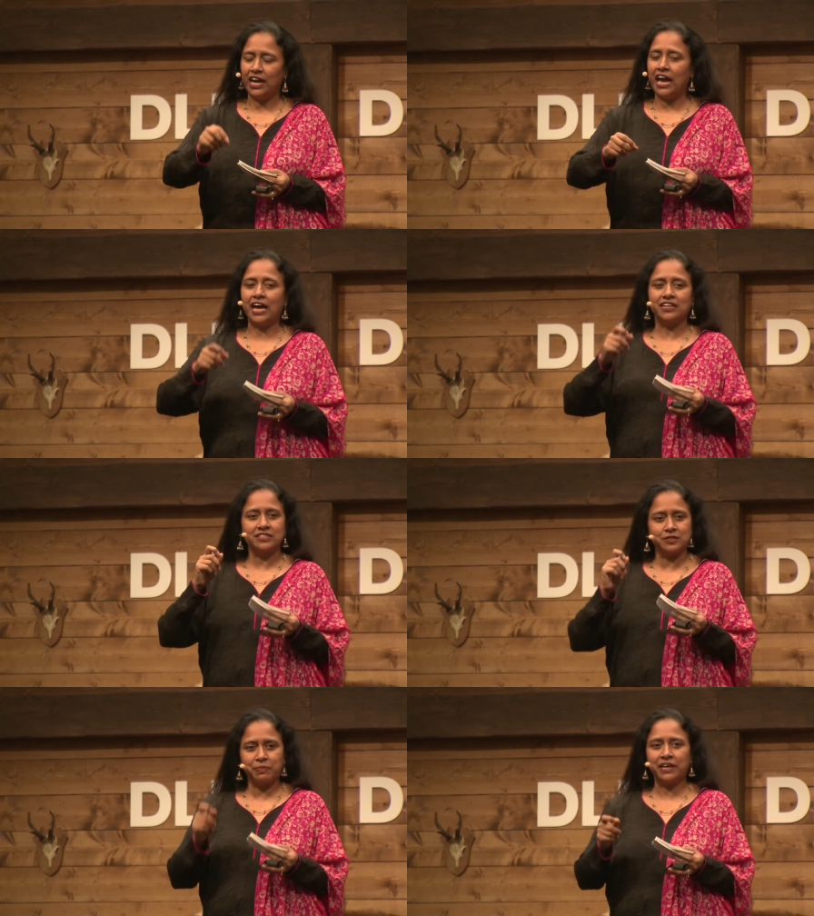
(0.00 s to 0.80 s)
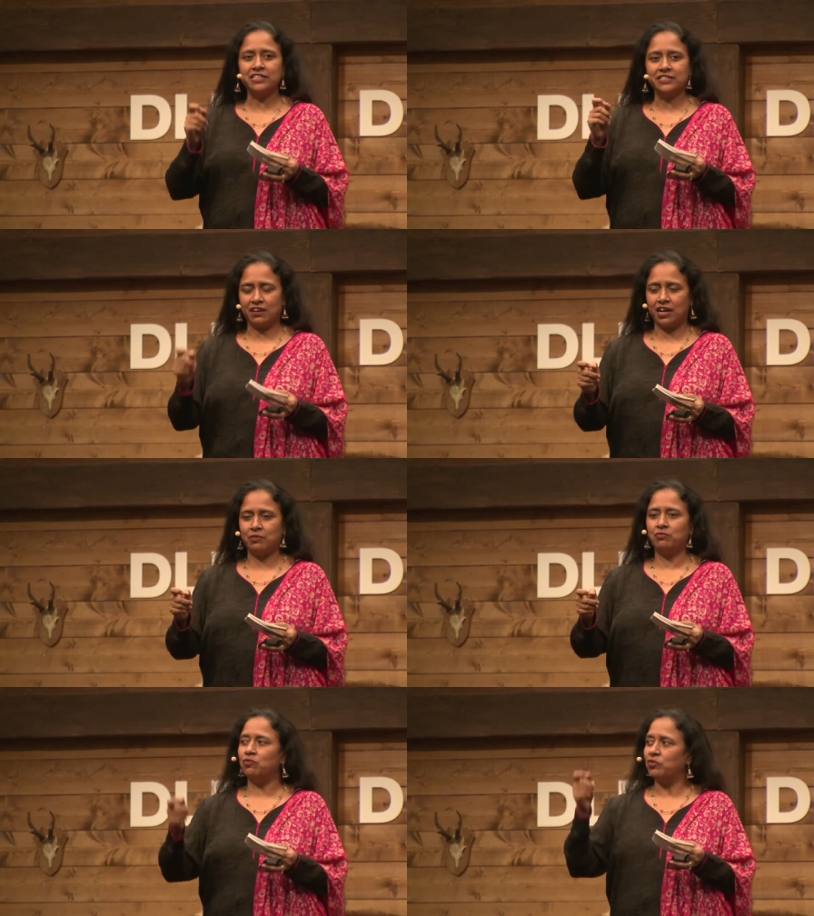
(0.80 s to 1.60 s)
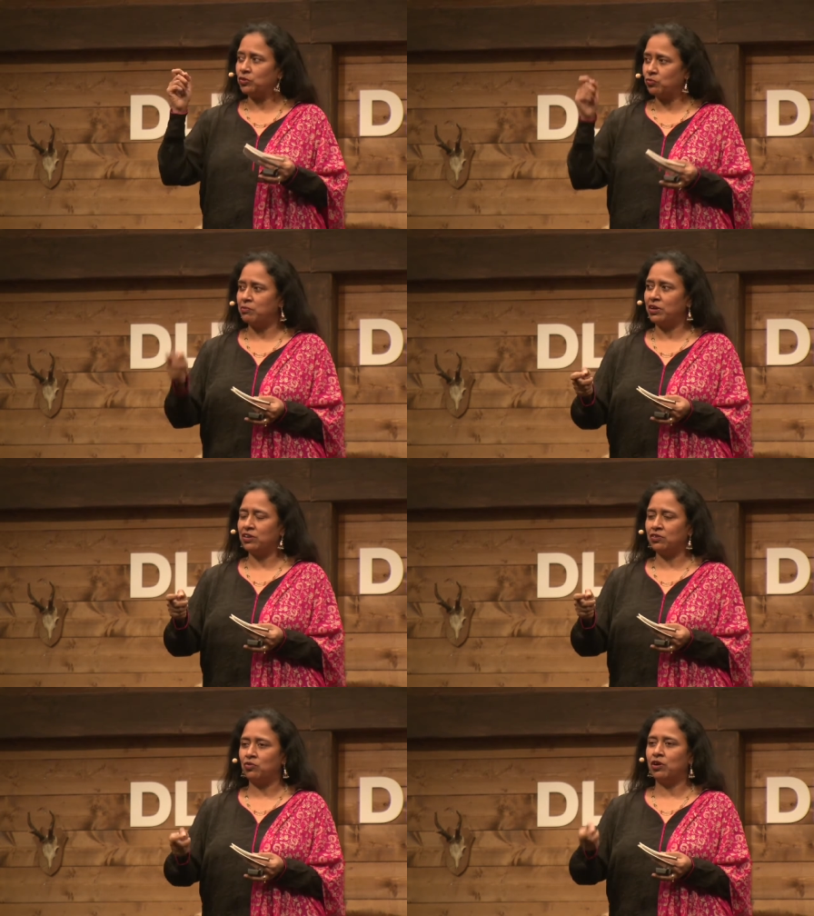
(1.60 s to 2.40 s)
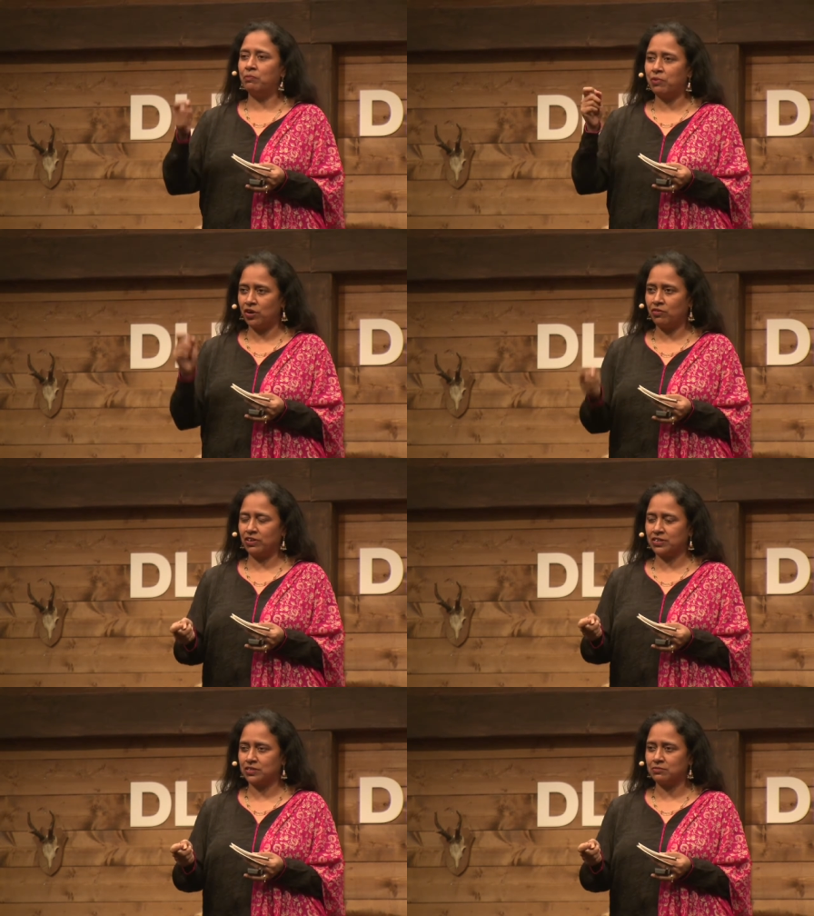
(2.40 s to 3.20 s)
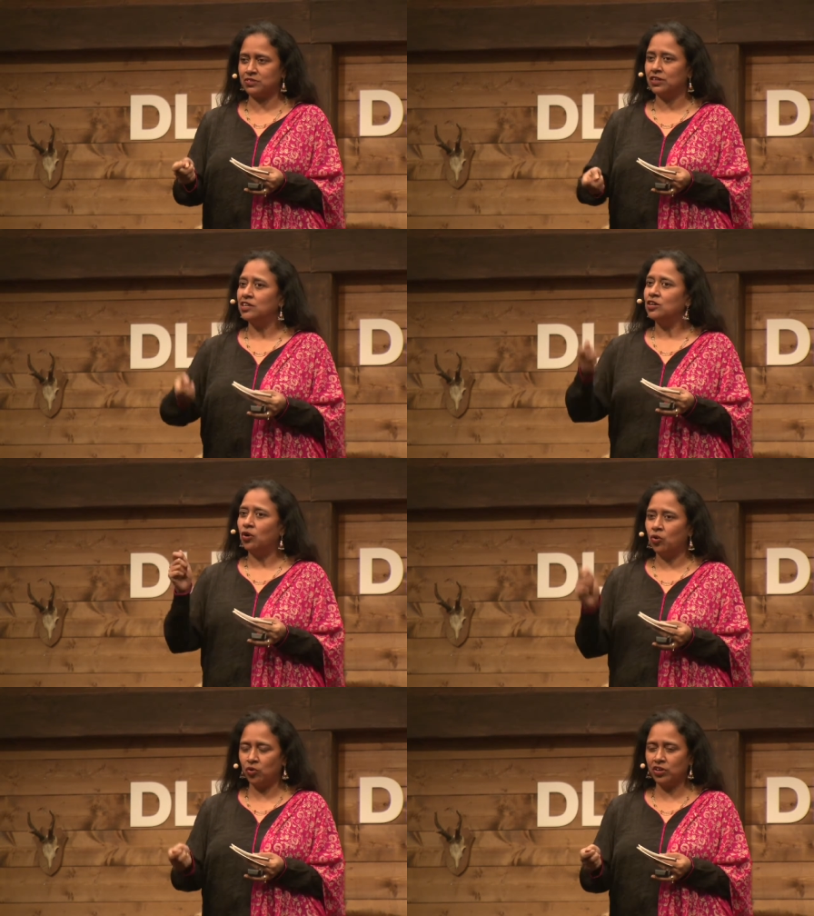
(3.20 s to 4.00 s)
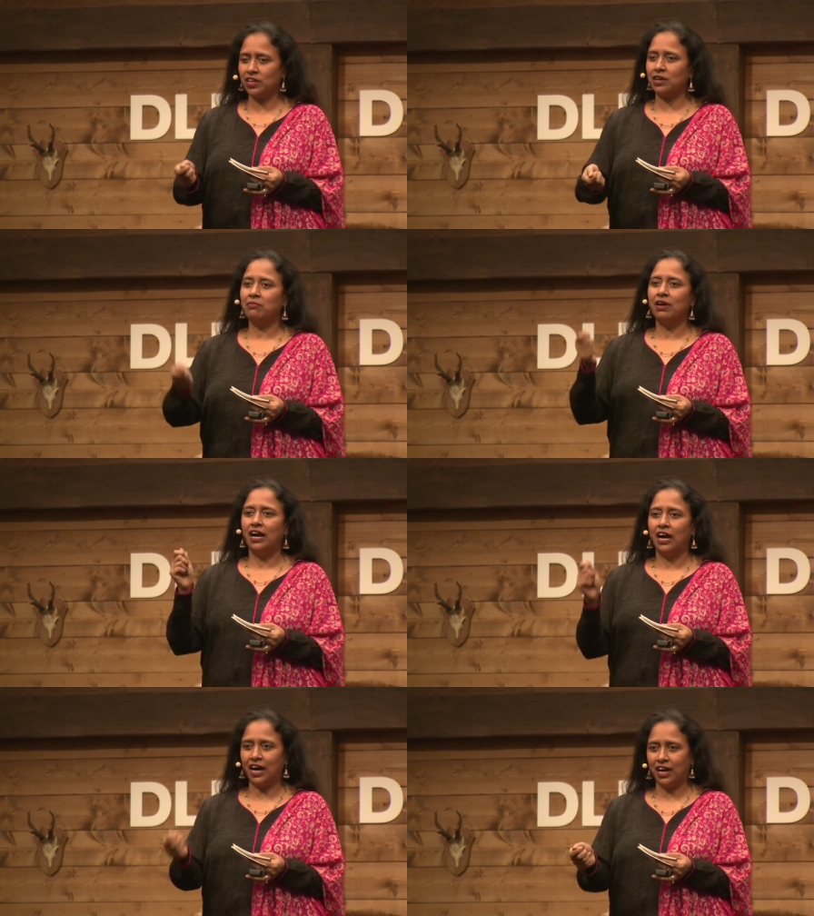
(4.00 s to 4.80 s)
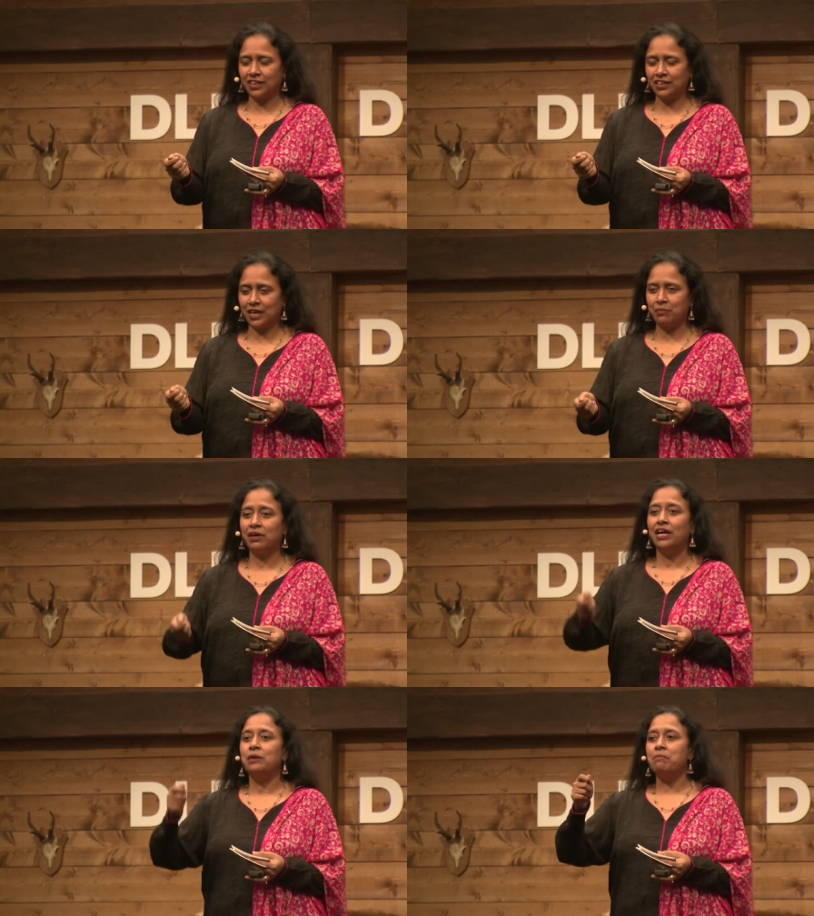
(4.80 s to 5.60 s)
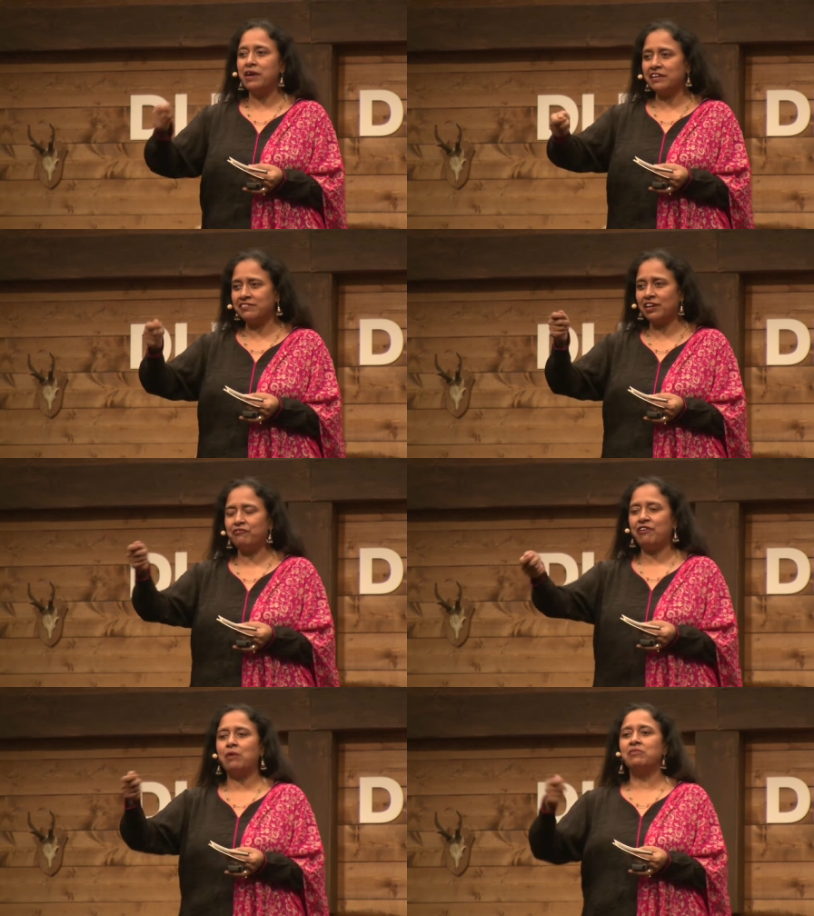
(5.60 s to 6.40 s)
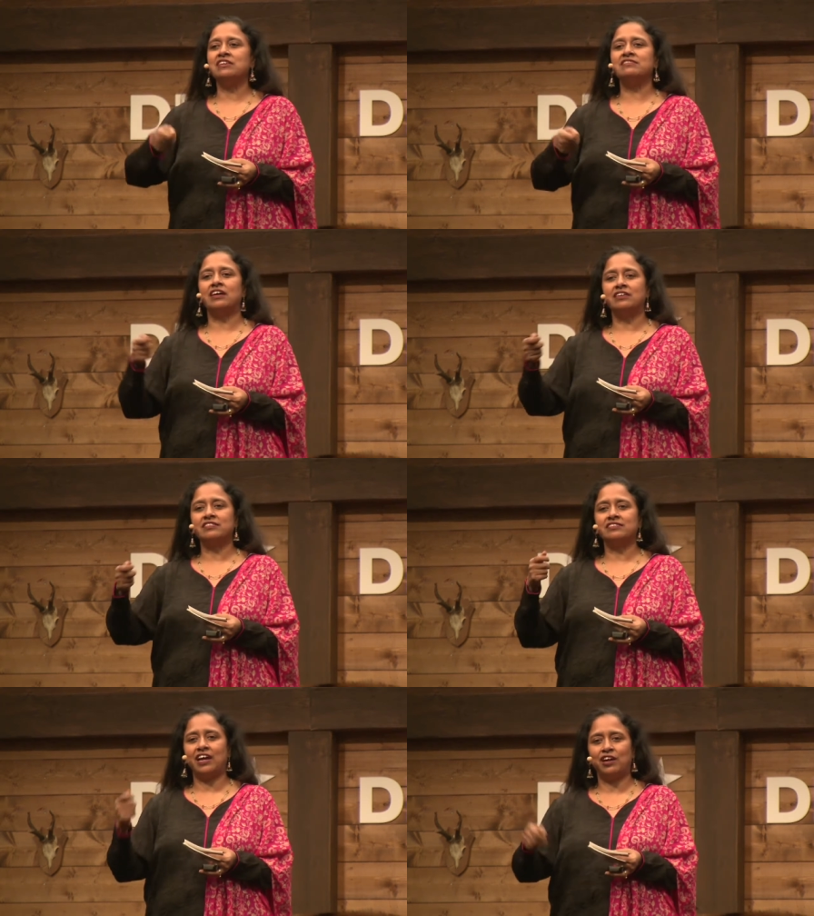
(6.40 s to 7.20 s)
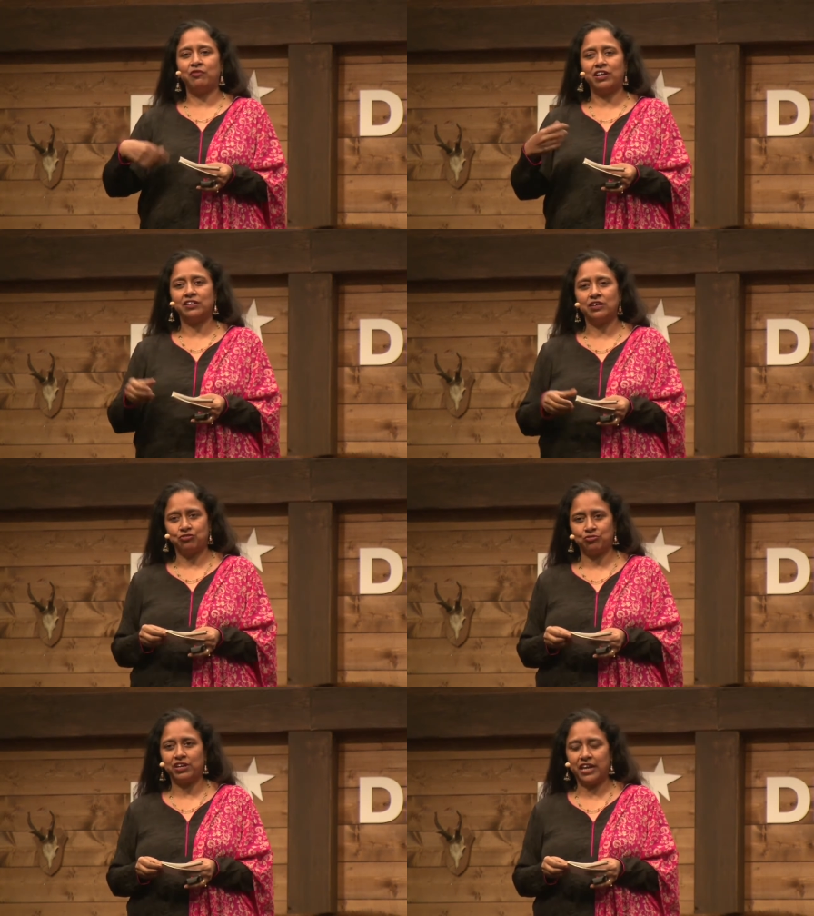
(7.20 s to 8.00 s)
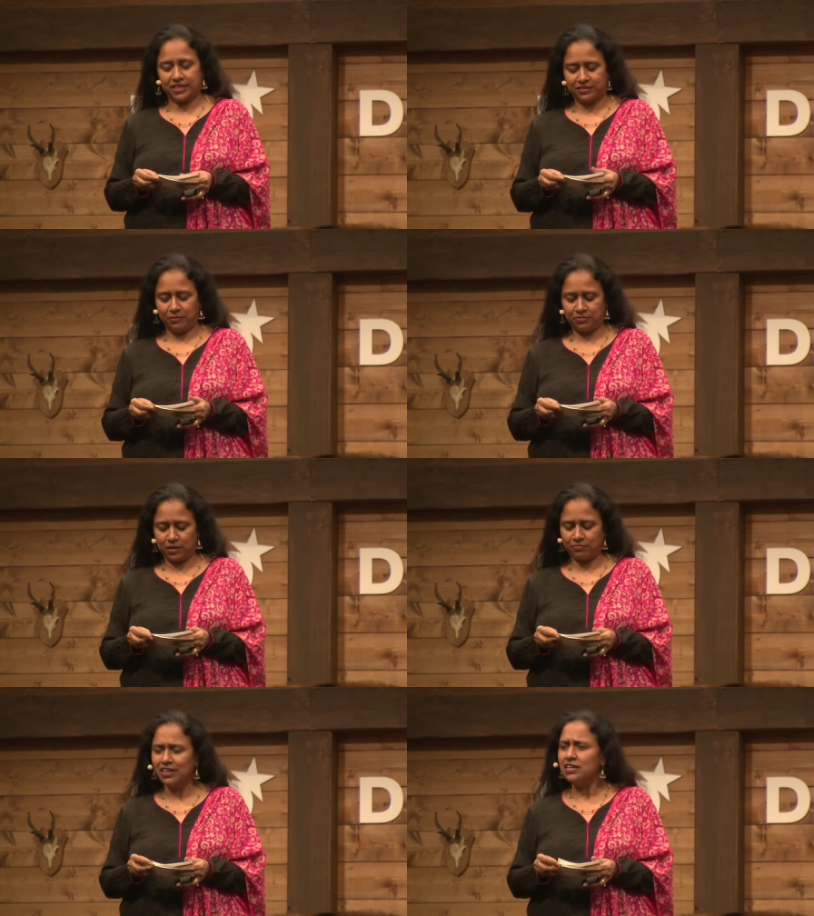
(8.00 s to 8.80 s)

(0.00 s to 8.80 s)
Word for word: and spend time with women who are burn victims, hold them, hug them, makes their families understand why they should accept them.